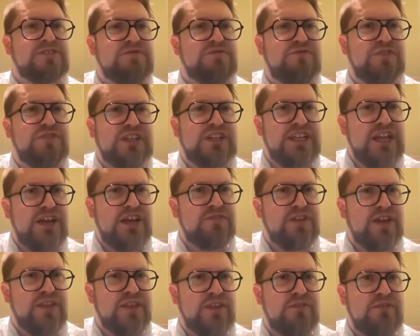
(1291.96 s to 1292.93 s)
in
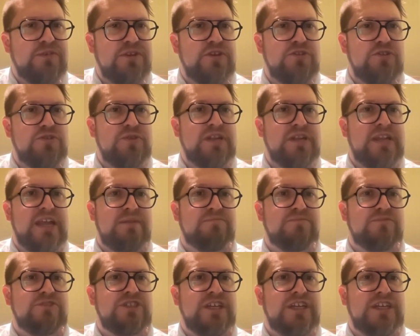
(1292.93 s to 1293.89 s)
Philadelphia, I think when you do a
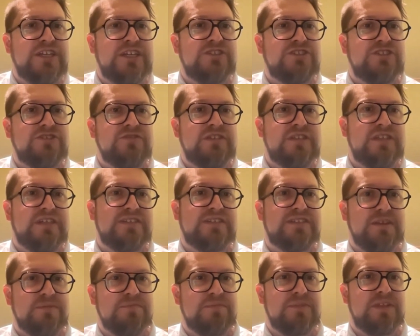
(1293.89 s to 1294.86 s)
name change, you need
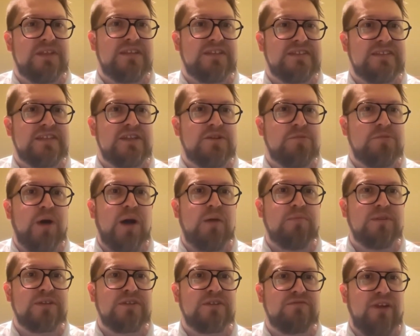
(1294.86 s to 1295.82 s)
something that's in a
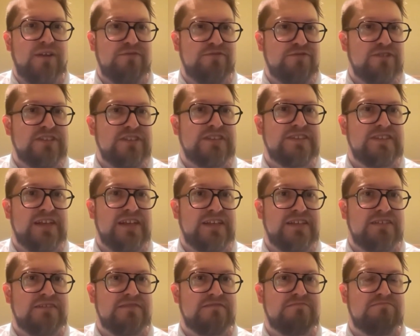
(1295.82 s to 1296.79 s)
public reference, like
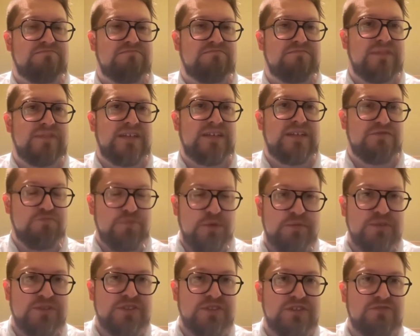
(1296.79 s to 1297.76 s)
as if
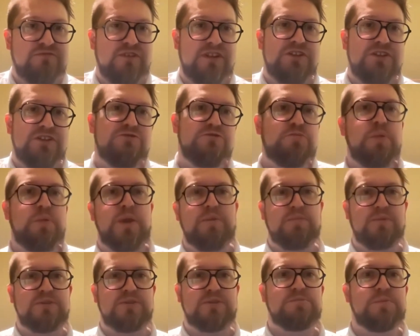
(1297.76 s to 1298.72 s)
people still read
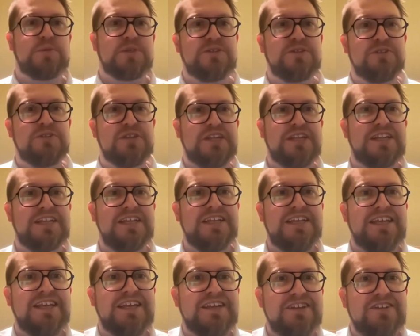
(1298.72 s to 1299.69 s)
newspapers, but you
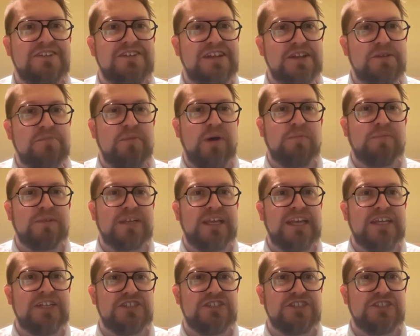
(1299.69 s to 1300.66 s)
need a
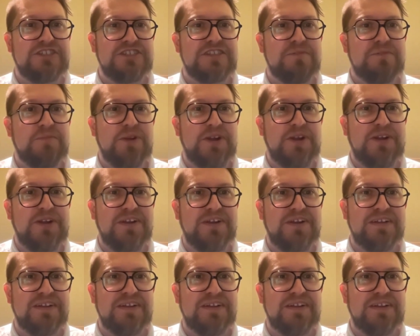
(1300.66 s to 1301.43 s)
publication somewhere.